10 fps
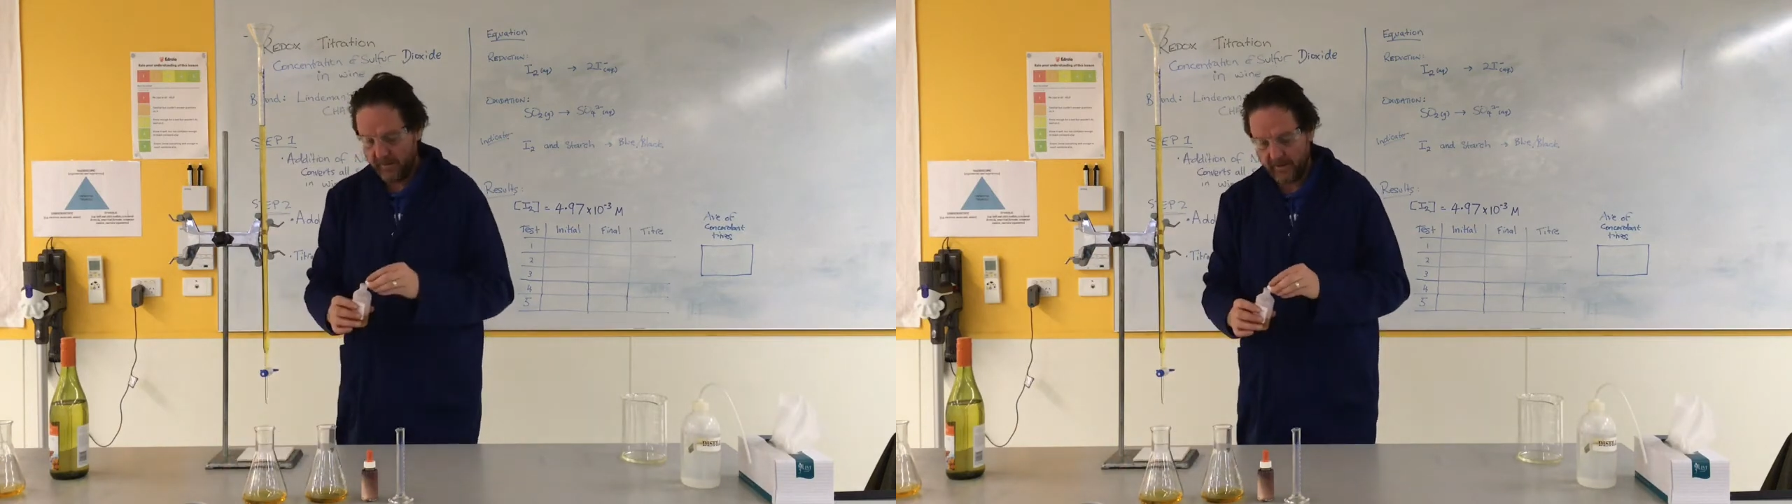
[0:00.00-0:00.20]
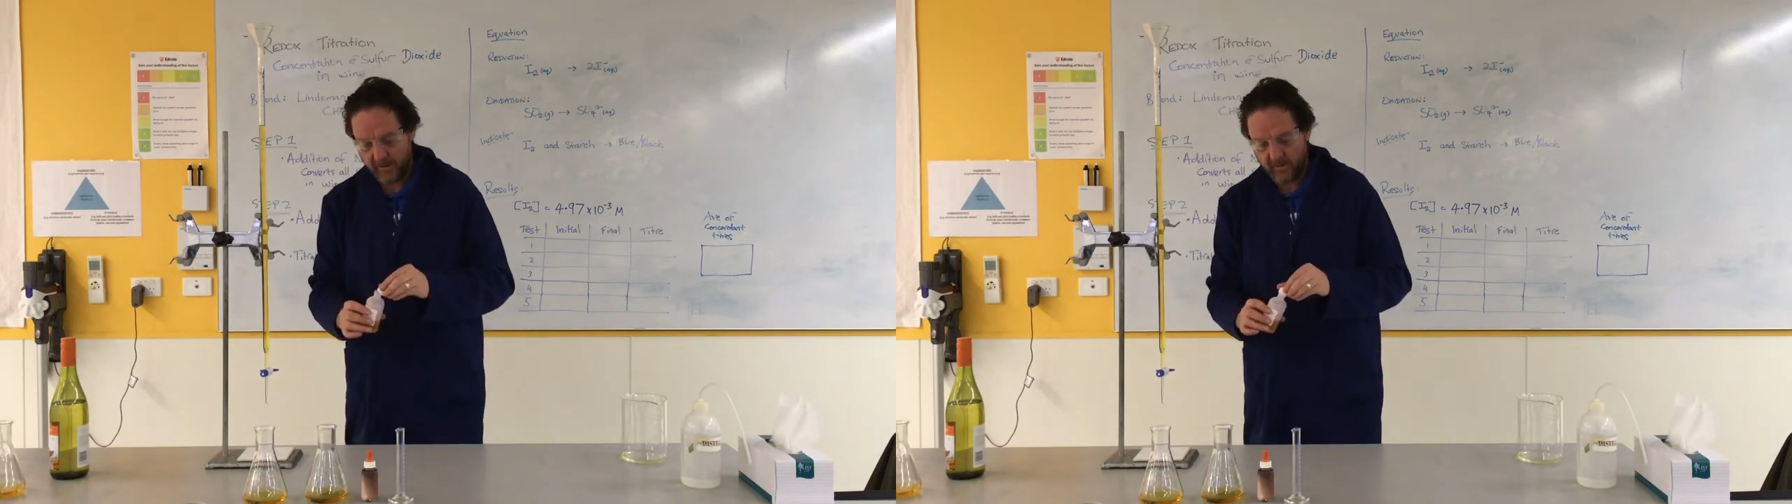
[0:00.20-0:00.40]

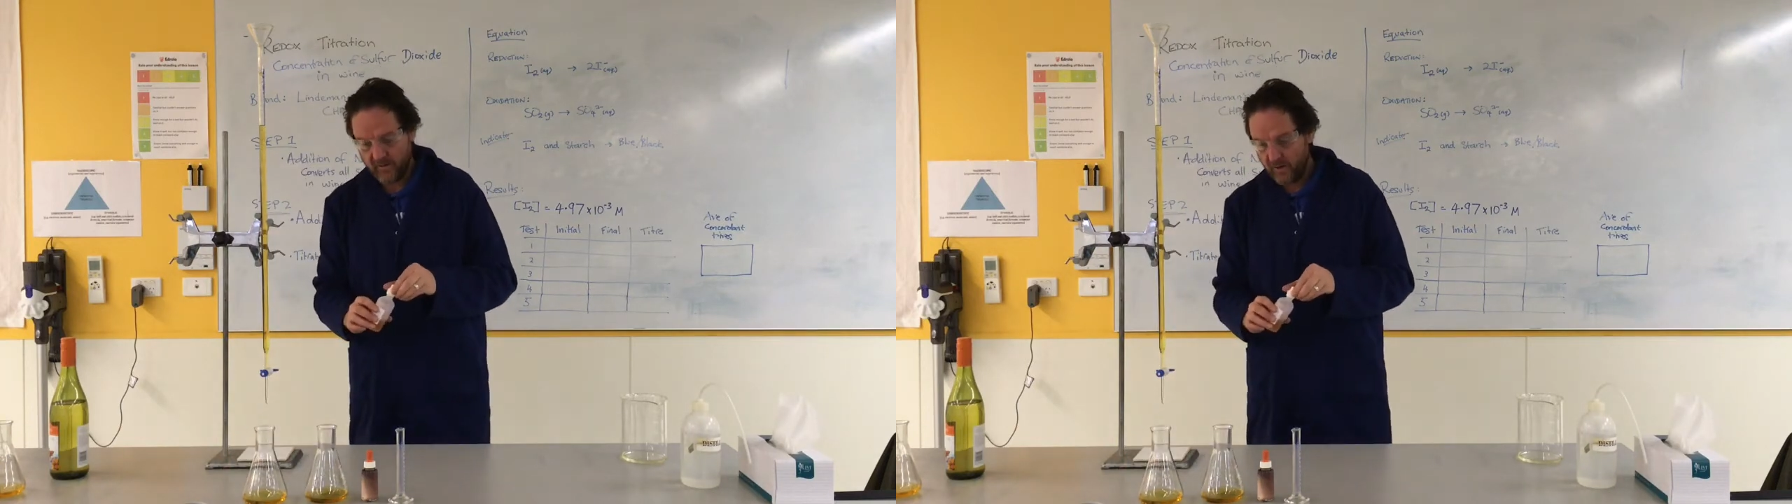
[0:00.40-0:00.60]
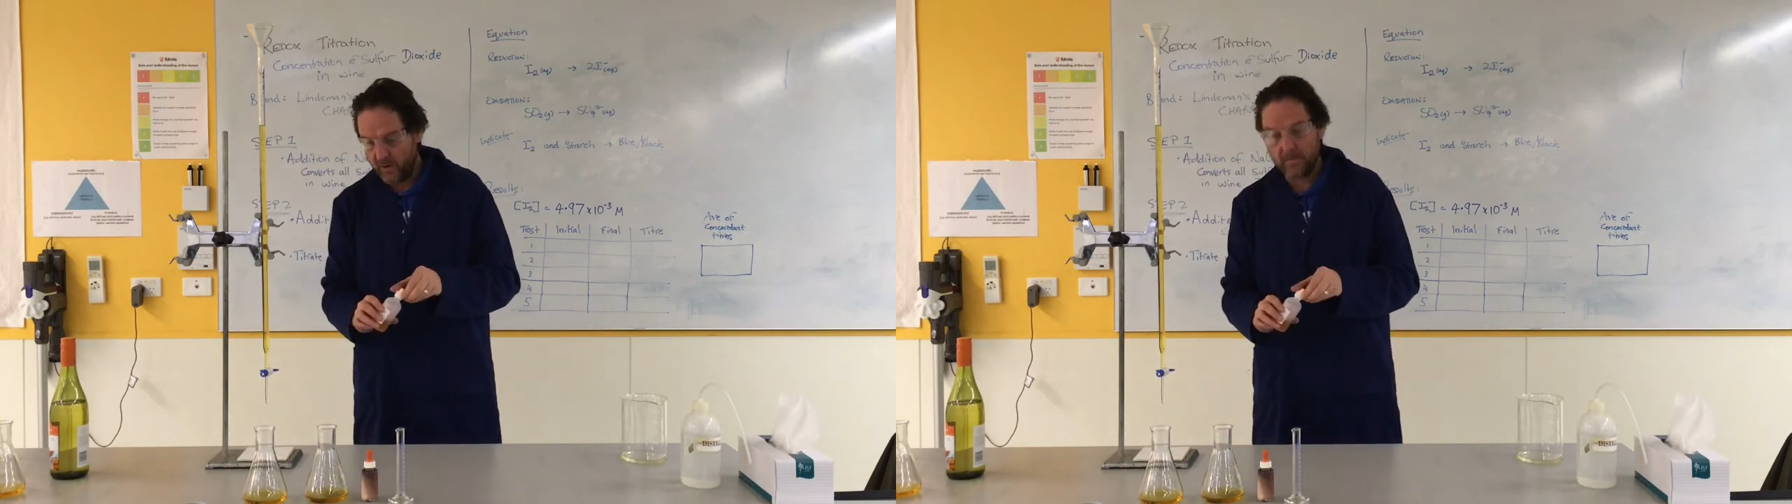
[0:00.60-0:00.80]

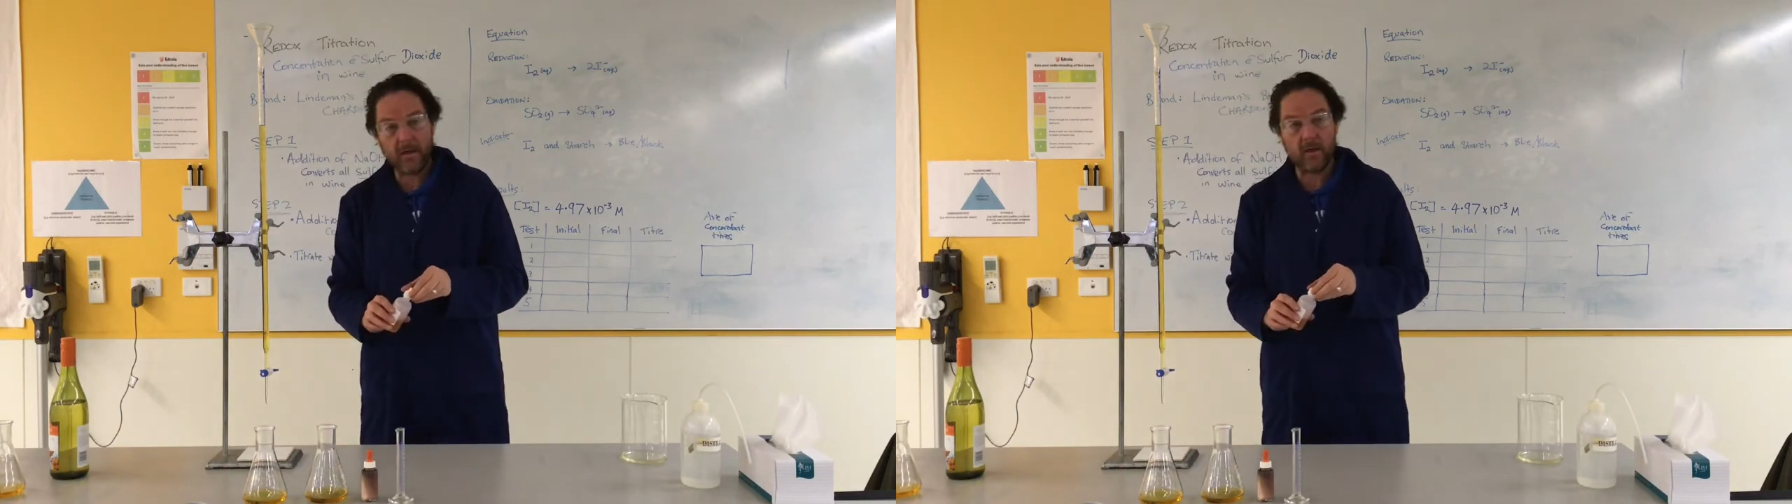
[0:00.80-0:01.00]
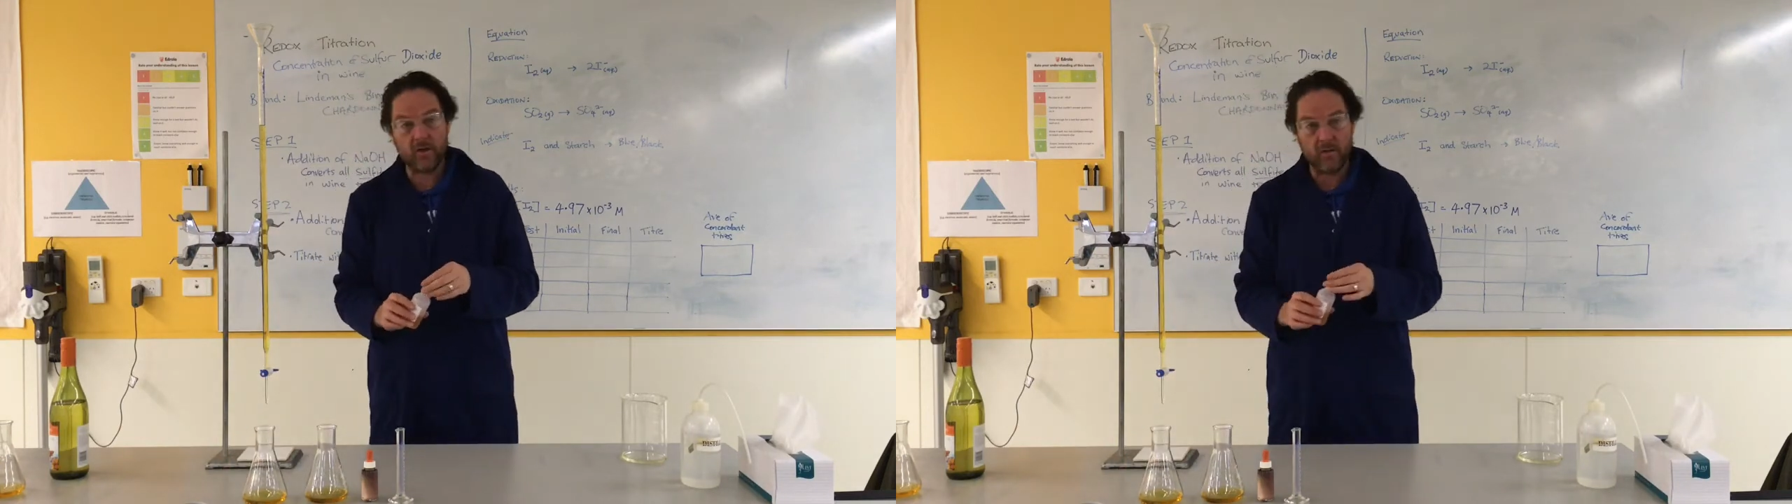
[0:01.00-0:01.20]
concerned
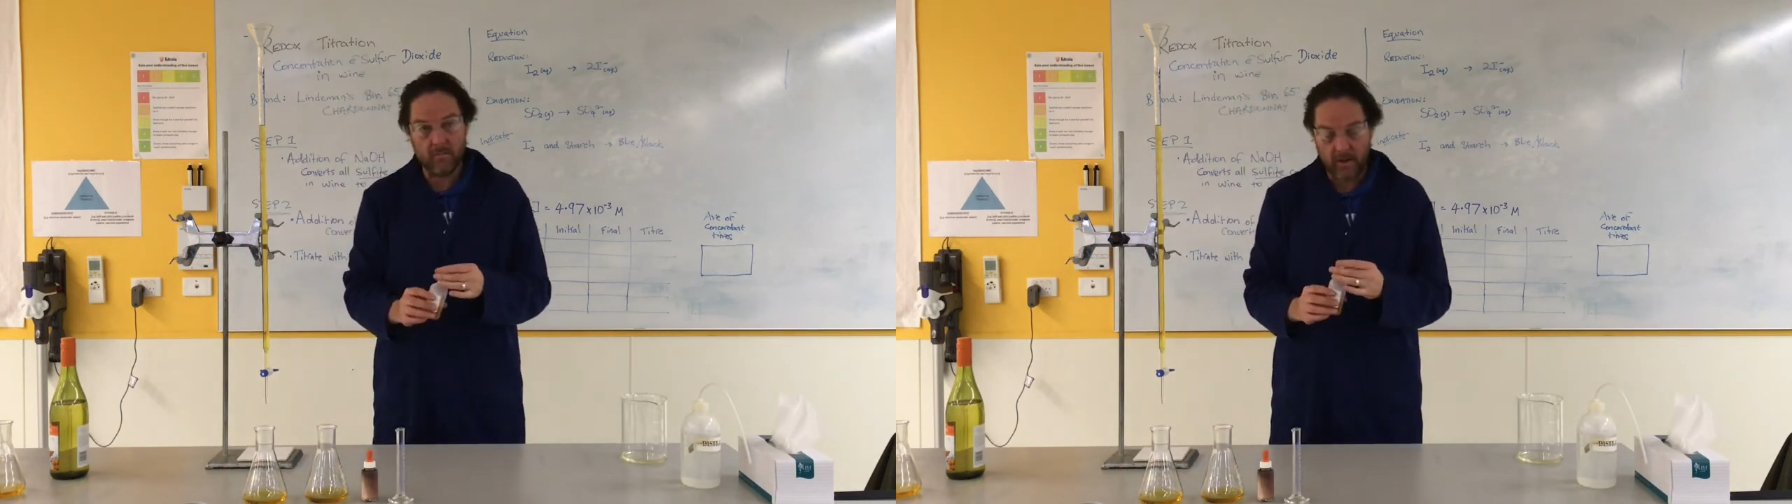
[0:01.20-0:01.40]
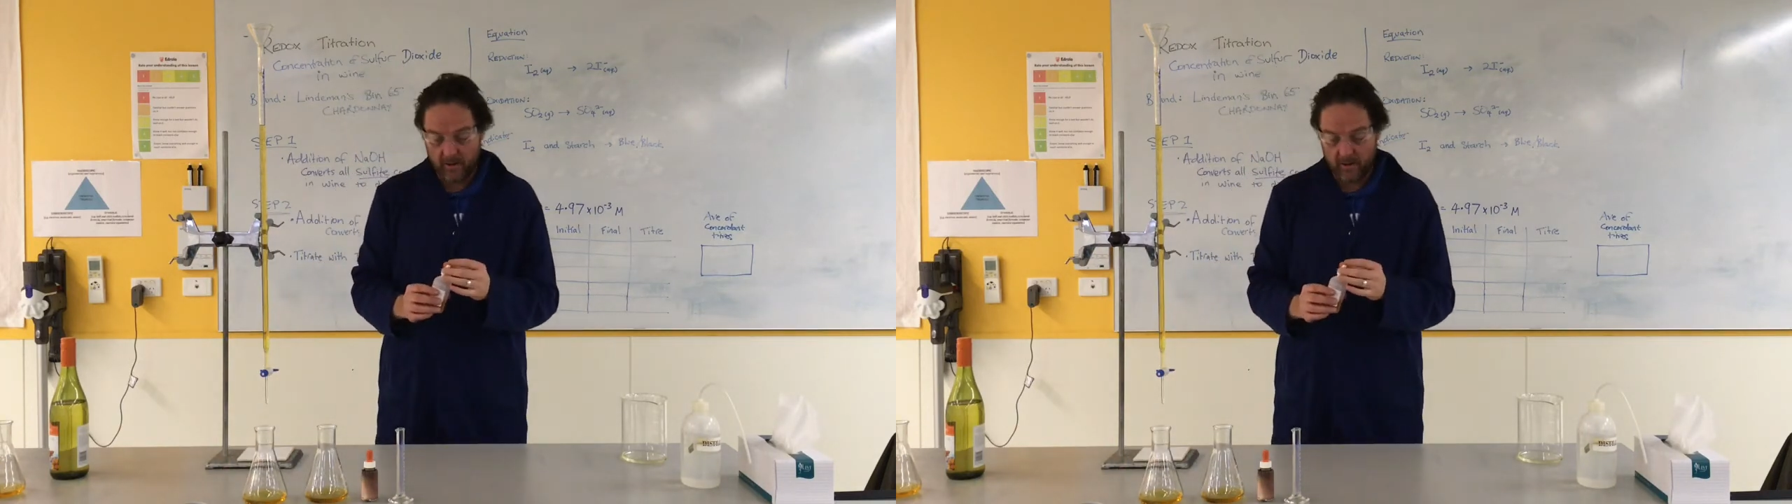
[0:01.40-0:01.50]
because you might